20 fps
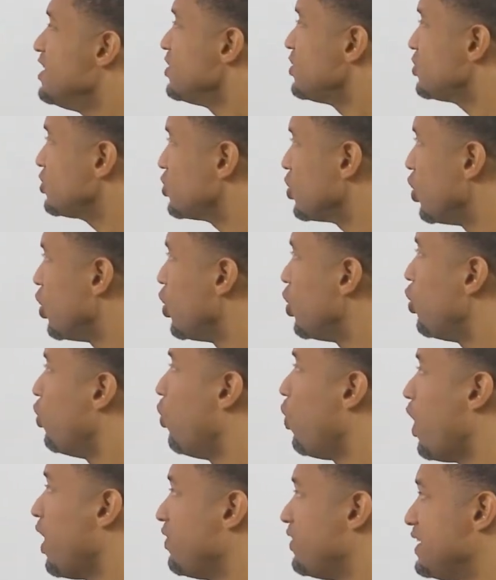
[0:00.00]
So
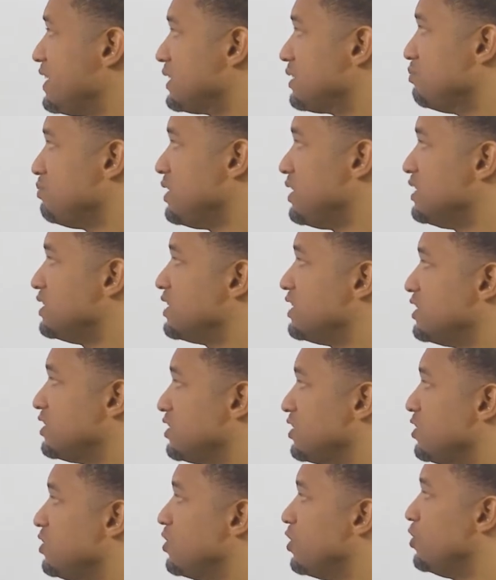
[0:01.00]
what this means
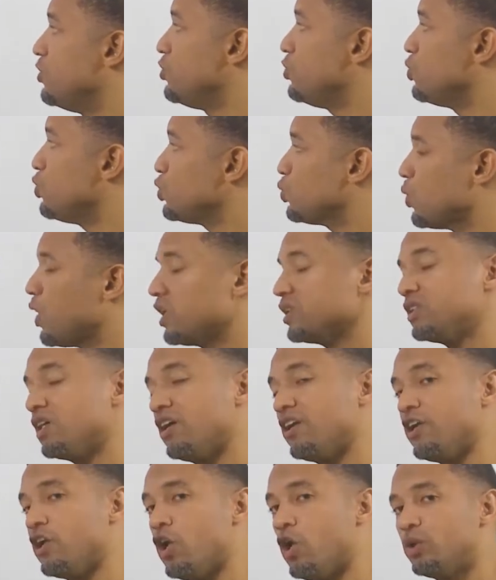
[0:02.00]
is you use what's
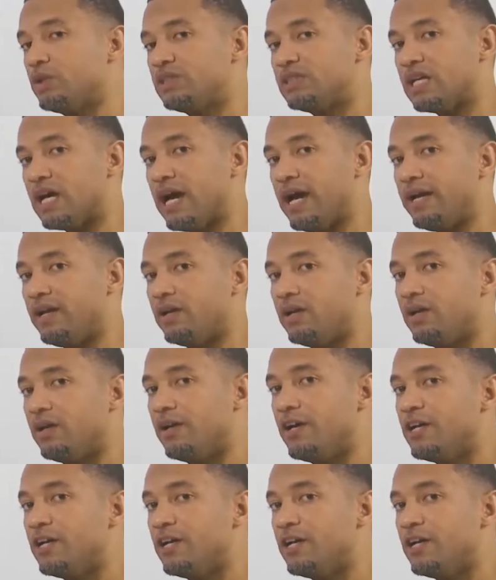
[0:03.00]
on the outside